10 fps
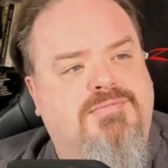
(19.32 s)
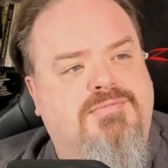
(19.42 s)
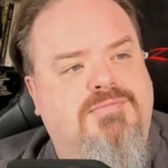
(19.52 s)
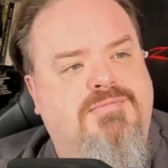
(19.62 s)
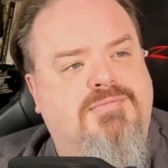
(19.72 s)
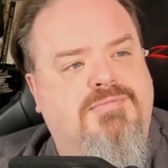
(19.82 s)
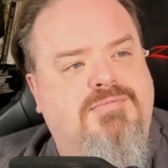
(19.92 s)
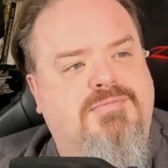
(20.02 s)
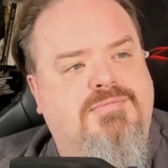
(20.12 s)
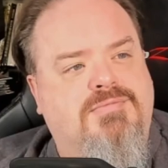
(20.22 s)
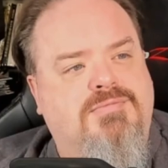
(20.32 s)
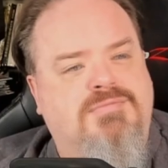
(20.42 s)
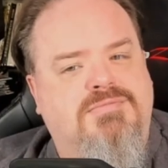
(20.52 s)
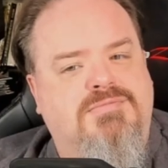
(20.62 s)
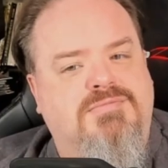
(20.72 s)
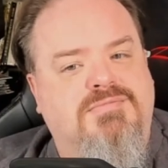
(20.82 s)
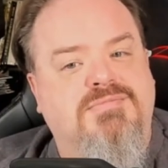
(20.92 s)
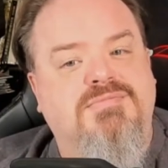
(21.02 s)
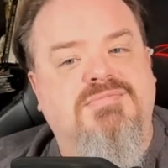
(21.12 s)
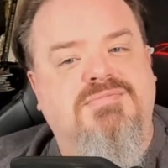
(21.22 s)

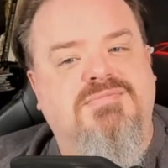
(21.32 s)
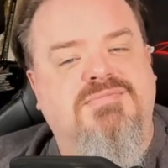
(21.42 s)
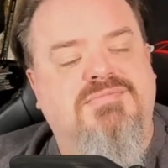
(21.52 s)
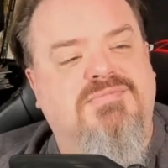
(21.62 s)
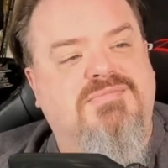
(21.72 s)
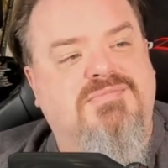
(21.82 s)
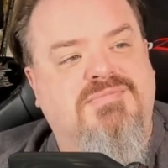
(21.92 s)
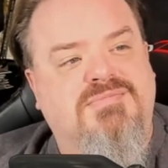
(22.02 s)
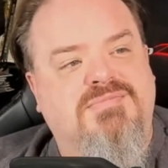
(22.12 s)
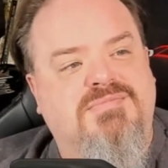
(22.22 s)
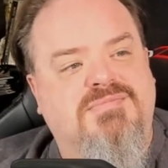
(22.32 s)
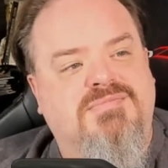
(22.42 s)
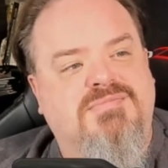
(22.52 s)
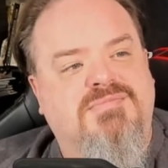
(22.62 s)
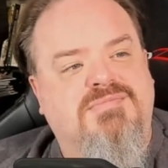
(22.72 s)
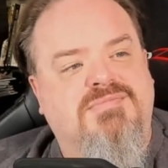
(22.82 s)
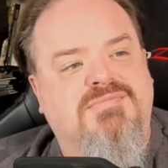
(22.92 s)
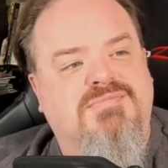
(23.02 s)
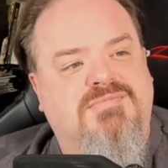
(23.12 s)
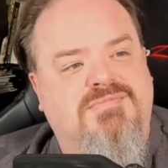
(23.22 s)

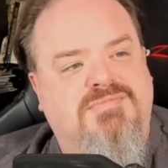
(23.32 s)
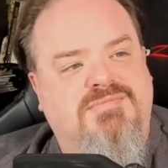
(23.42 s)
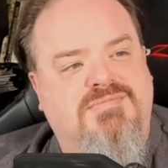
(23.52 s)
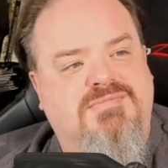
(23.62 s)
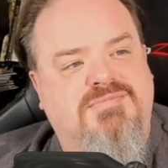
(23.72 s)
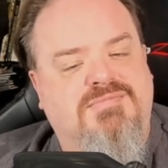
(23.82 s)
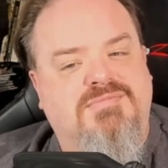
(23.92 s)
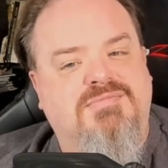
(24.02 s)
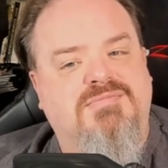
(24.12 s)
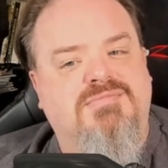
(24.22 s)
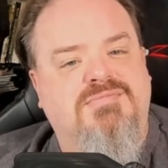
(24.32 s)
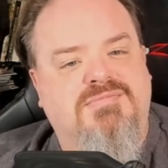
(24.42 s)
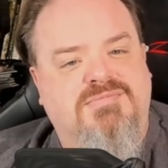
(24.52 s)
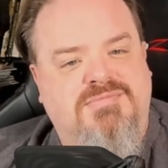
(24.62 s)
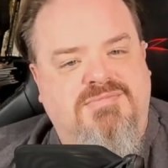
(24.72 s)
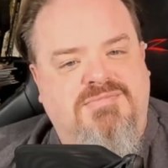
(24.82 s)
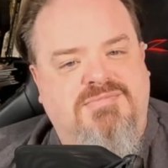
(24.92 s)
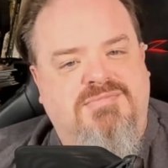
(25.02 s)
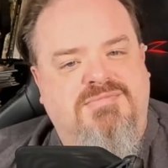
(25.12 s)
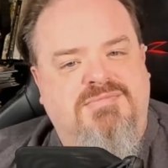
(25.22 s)

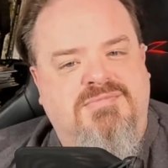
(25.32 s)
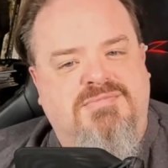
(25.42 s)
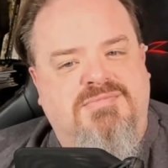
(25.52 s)
[no speech]